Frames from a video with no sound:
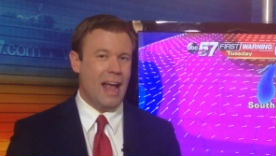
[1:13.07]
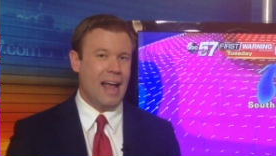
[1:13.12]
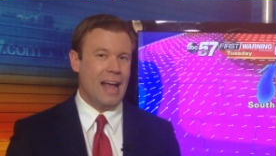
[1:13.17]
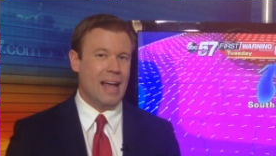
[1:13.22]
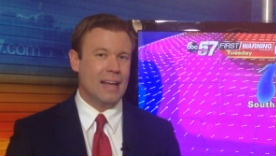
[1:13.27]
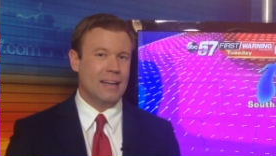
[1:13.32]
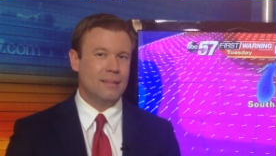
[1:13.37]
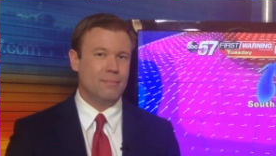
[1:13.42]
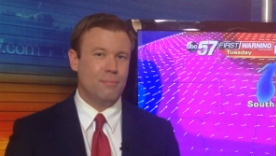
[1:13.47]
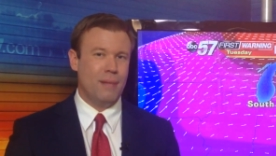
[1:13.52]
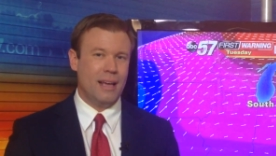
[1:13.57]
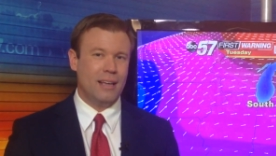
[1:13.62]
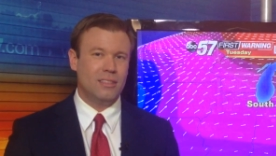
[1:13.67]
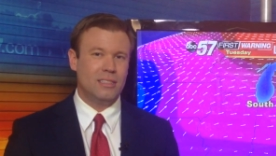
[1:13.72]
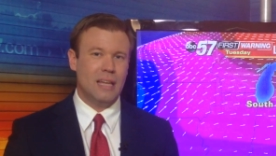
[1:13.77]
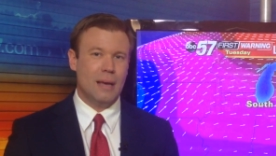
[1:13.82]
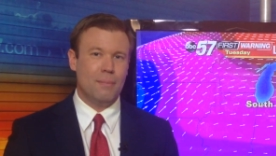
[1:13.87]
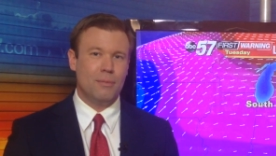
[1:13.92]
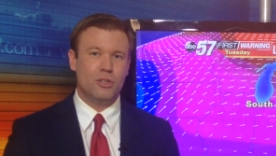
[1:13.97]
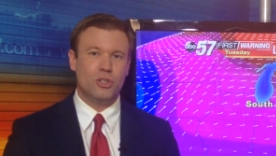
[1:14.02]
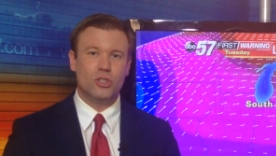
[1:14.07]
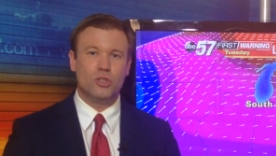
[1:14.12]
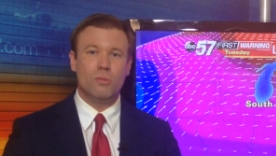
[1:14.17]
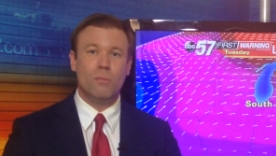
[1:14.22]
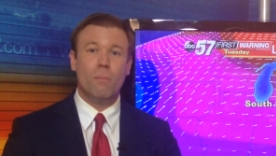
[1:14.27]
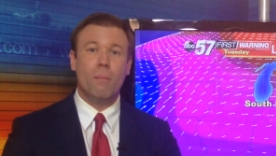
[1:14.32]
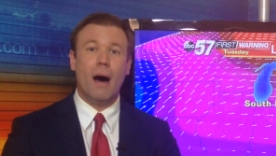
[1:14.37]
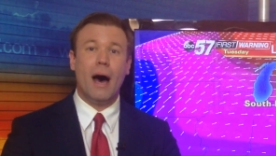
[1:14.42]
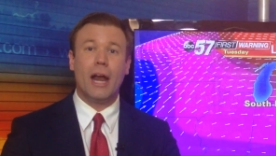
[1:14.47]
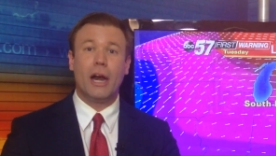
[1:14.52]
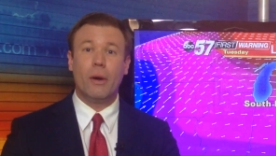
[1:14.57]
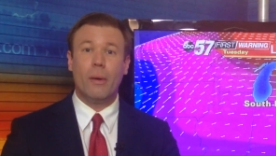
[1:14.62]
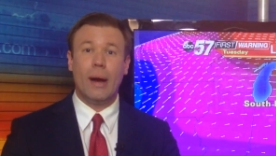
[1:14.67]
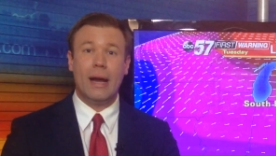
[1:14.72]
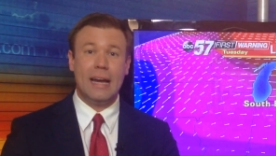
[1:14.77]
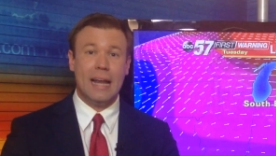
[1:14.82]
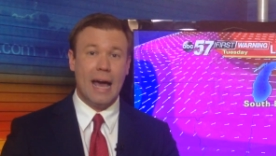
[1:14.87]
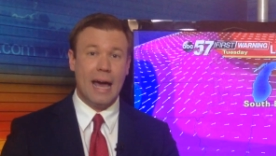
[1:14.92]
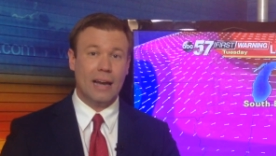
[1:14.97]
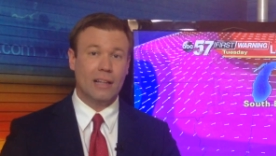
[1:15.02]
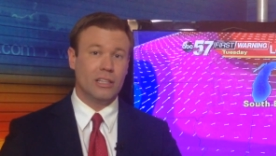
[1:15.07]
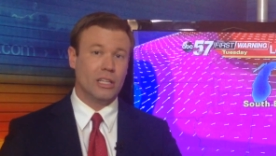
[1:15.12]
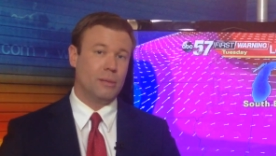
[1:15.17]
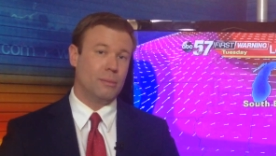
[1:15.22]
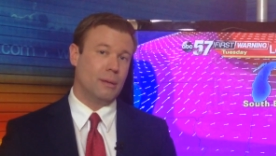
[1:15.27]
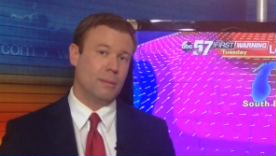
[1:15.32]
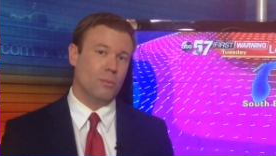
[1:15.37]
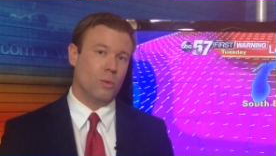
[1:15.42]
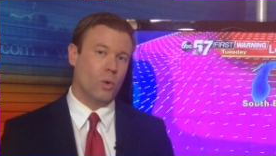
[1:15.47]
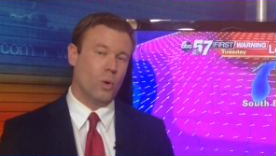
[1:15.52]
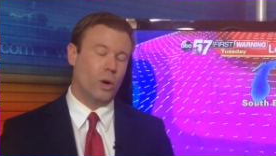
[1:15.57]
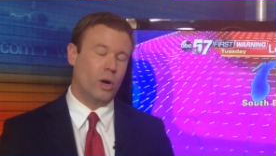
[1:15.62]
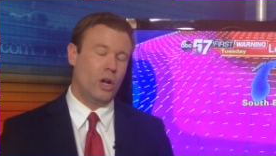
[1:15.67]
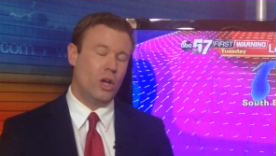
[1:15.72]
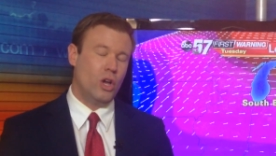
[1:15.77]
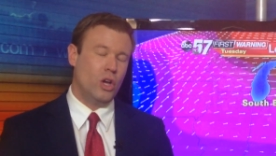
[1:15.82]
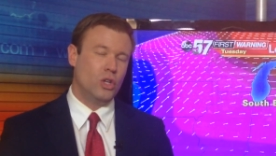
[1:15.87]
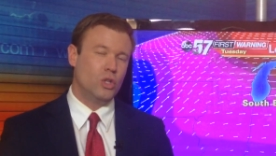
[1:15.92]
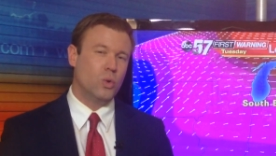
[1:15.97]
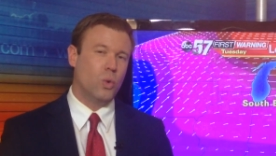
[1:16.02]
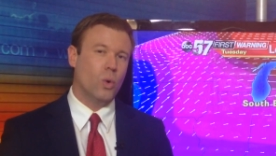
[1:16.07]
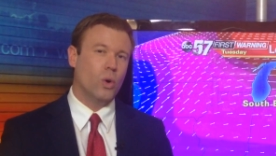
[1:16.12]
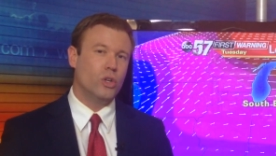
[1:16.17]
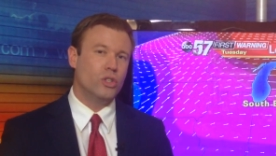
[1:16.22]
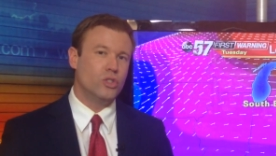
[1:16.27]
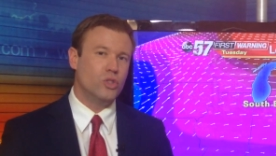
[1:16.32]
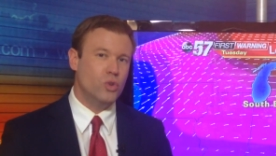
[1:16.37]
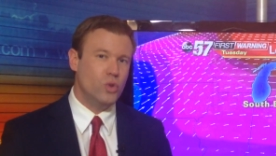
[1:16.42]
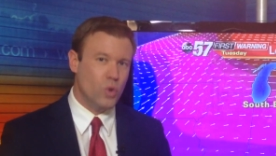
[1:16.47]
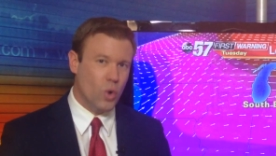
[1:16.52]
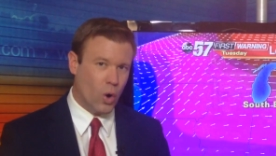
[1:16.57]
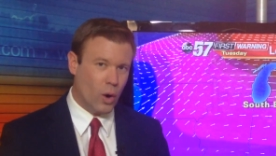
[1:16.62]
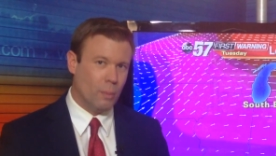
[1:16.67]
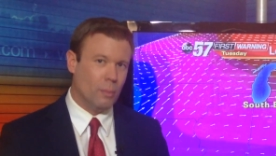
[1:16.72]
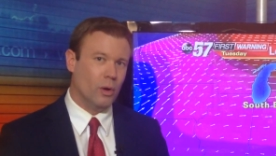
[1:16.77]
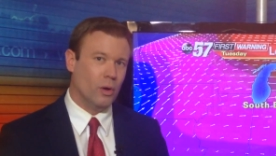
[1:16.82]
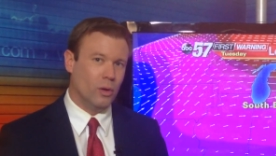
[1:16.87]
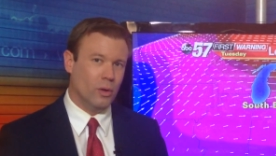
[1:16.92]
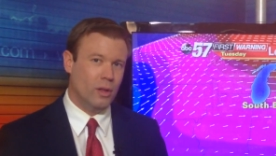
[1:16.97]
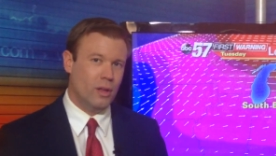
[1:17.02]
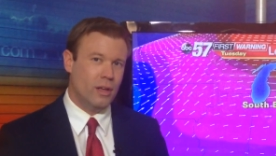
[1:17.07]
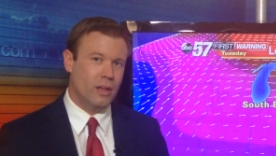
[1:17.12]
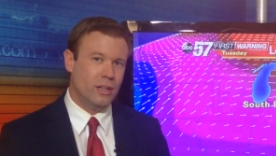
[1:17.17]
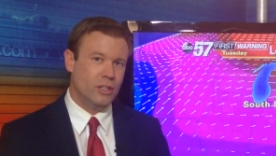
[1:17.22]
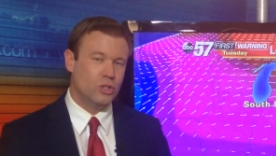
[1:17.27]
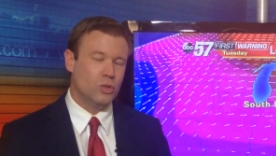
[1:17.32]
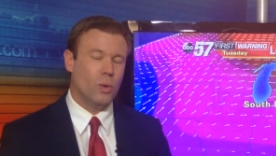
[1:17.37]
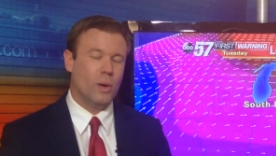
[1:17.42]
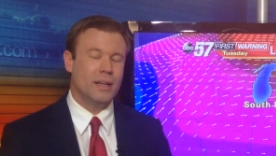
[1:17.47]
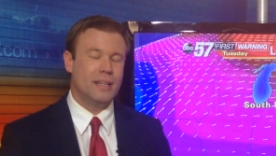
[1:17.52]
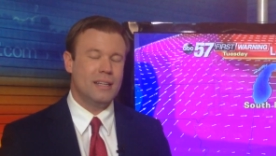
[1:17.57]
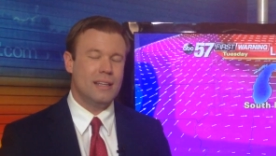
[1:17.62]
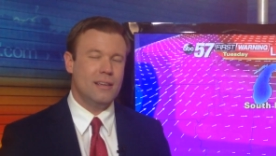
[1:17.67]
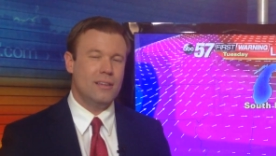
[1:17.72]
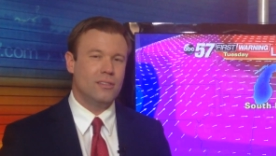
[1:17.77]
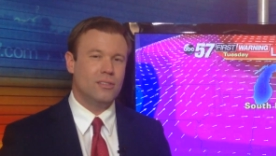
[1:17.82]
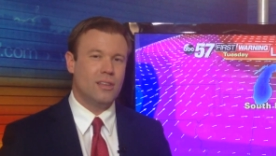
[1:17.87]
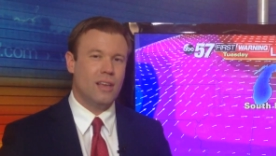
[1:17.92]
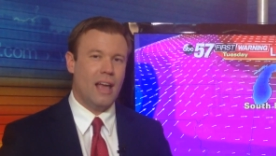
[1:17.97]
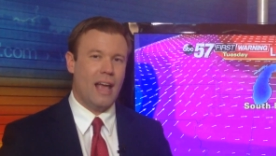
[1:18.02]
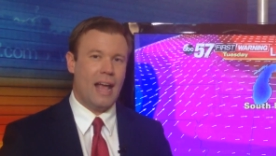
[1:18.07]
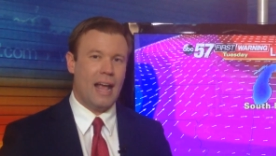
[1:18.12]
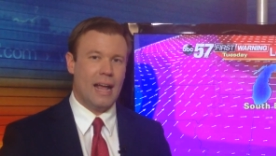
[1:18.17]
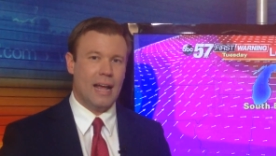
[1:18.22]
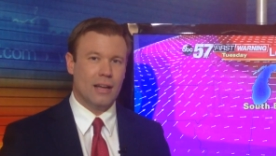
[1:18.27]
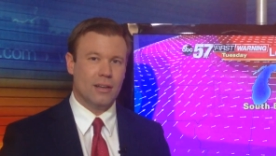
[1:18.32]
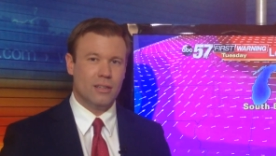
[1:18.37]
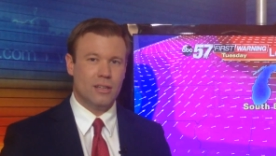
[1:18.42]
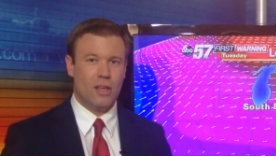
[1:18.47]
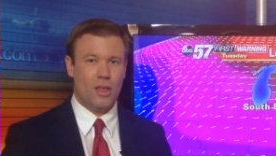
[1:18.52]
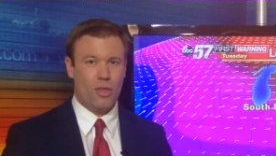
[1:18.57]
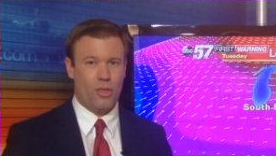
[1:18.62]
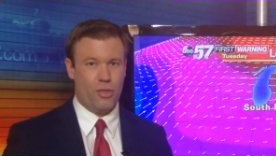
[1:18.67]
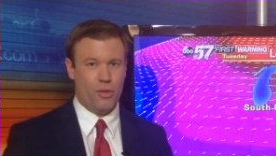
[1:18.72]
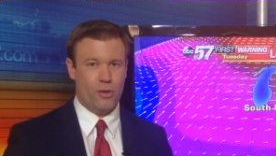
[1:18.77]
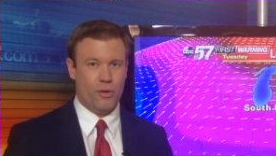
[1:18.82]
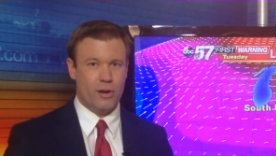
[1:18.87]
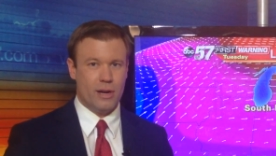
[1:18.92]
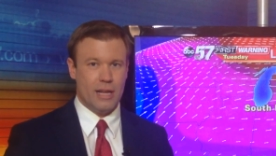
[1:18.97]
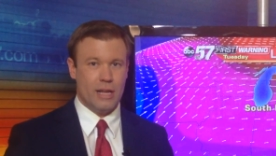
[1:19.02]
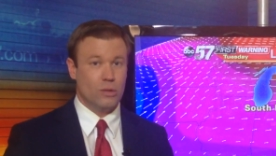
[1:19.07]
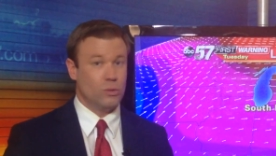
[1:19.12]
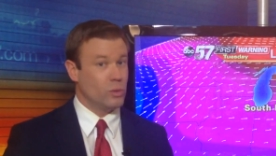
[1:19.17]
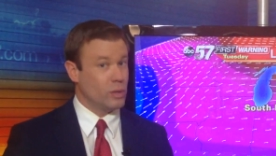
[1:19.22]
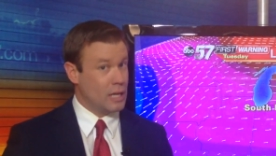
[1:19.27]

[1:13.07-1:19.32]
and makes temperatures moderate out a little bit more towards normal 20s and 30s.